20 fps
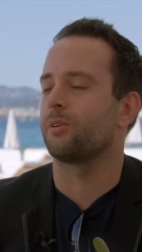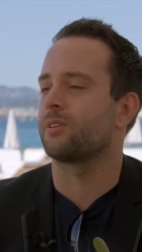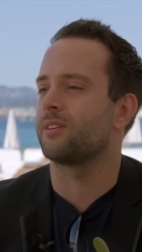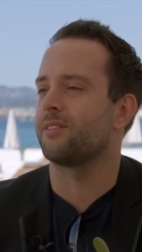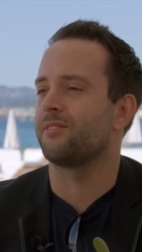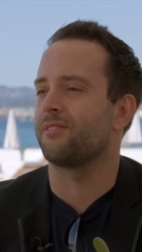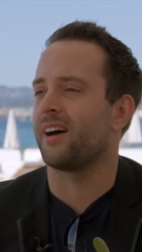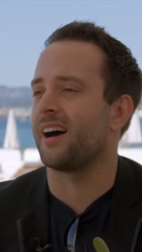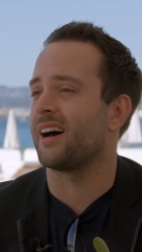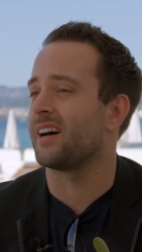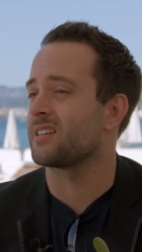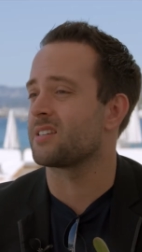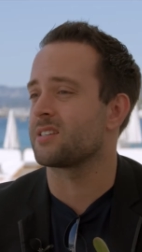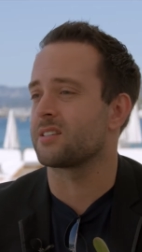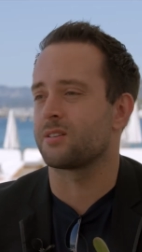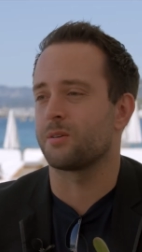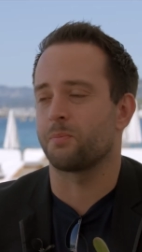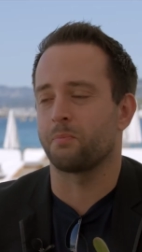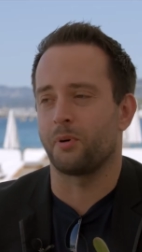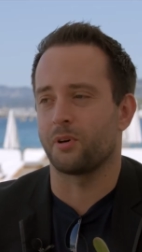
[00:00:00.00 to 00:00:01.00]
the
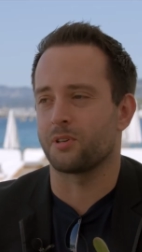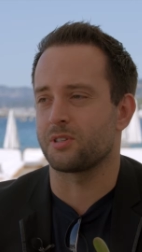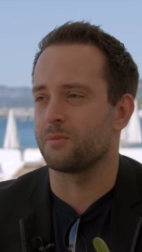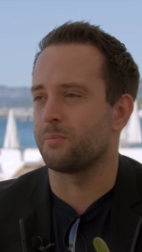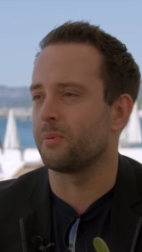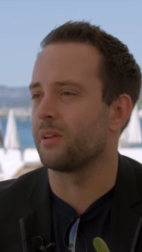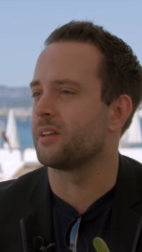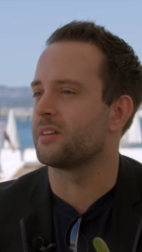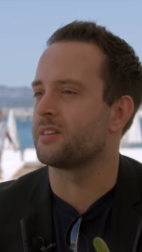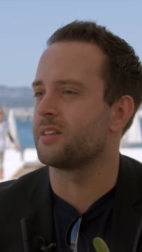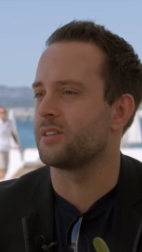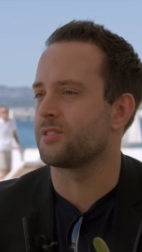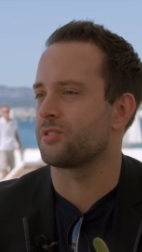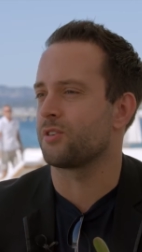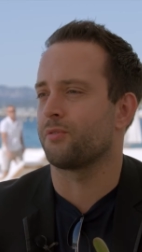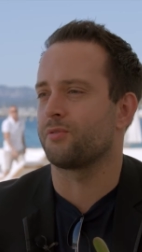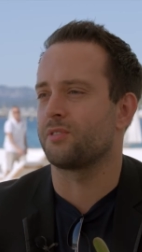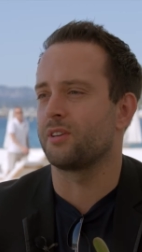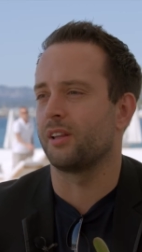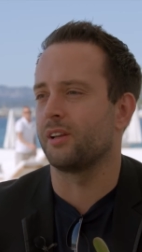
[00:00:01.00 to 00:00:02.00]
vast possibilities
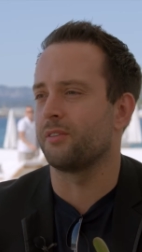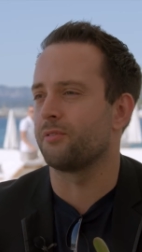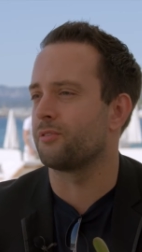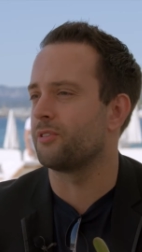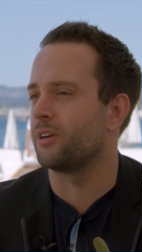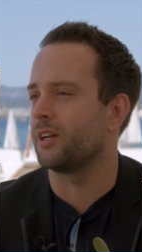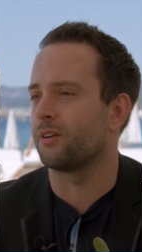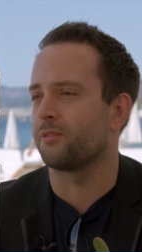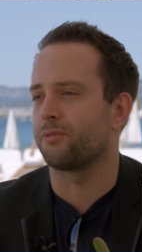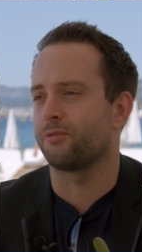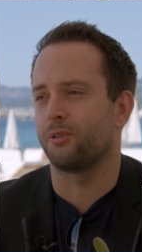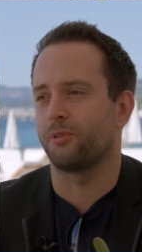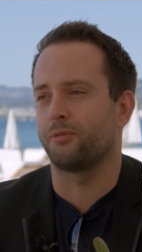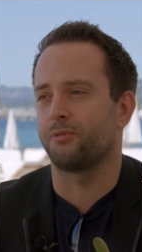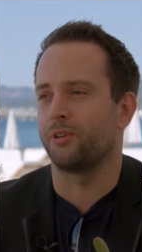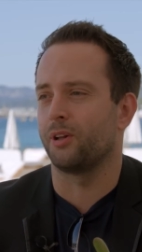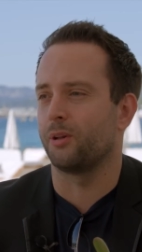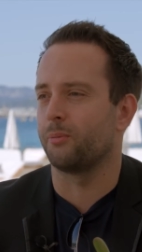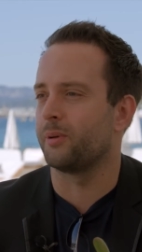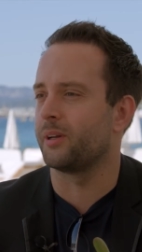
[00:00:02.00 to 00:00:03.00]
of delivery and
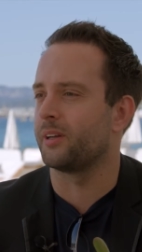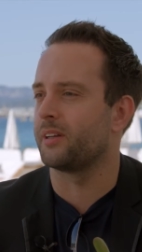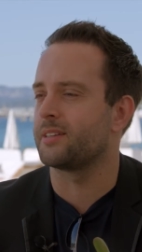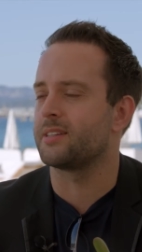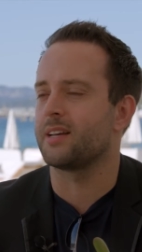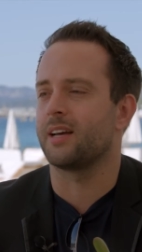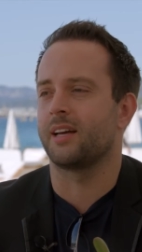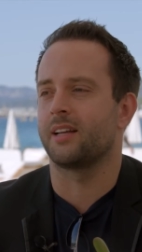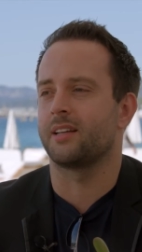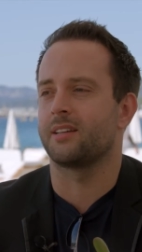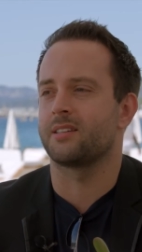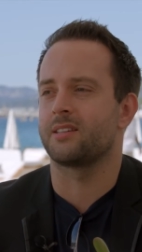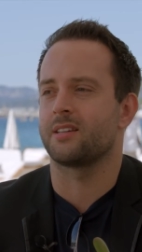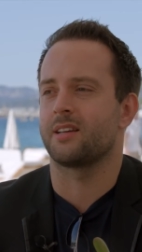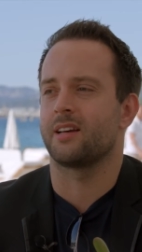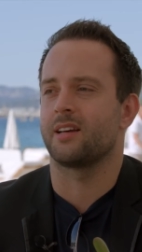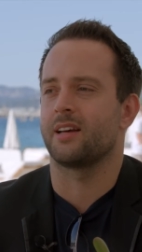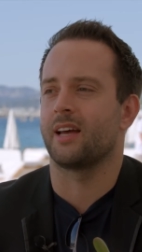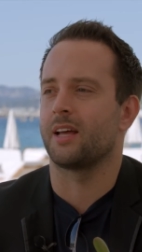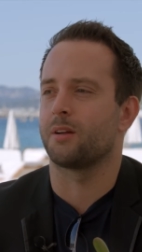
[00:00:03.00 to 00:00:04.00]
fulfillment
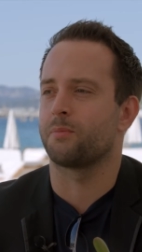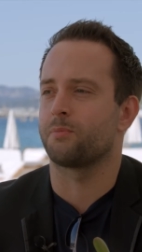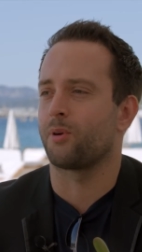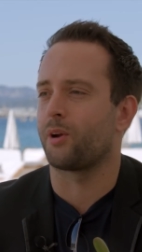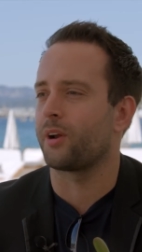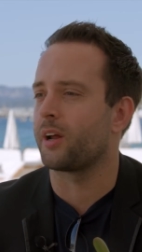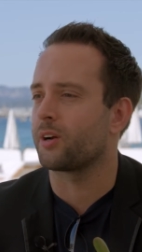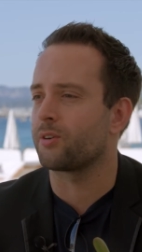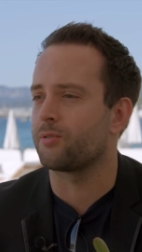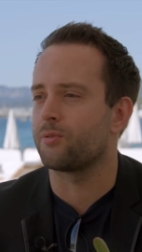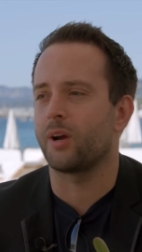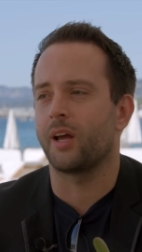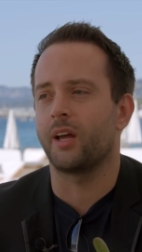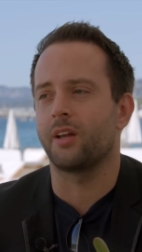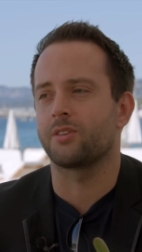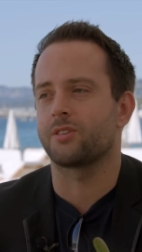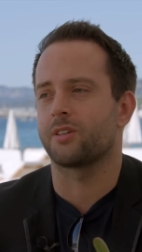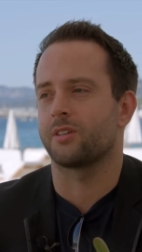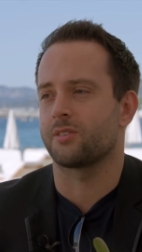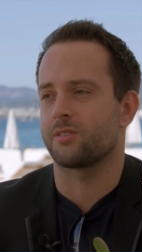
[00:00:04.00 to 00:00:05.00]
and product
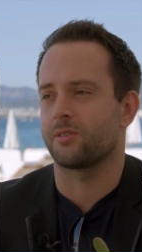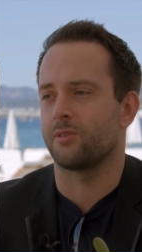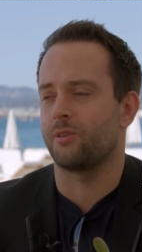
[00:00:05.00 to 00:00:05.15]
range and so